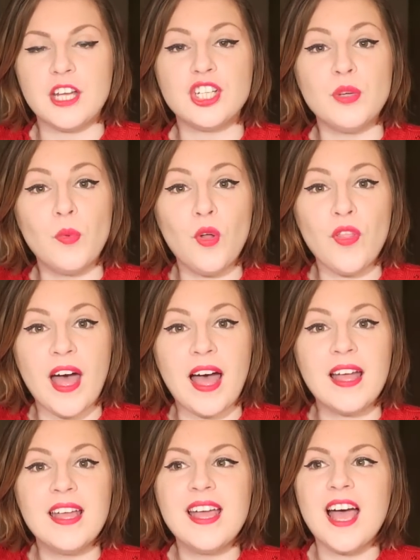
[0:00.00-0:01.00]
And she wore
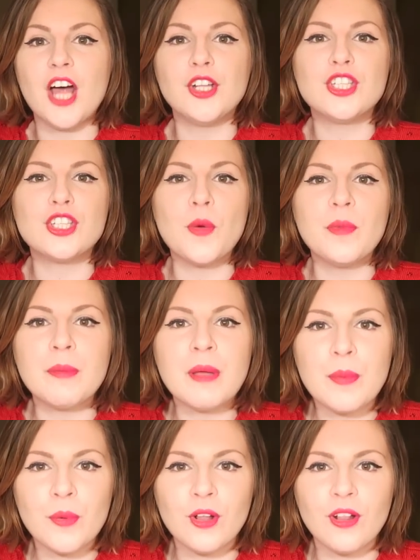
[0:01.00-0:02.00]
that, and so many
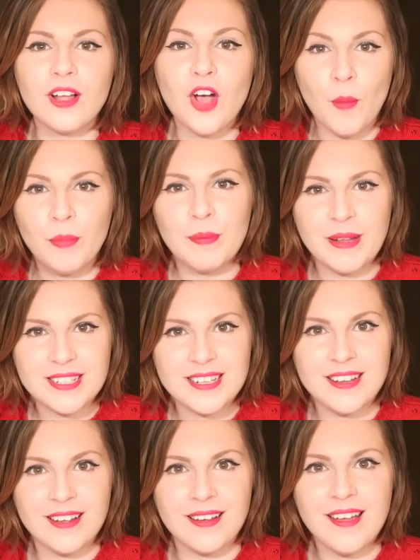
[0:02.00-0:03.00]
people
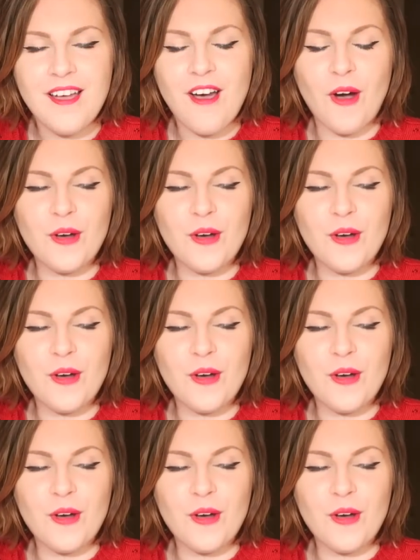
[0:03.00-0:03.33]
complimented her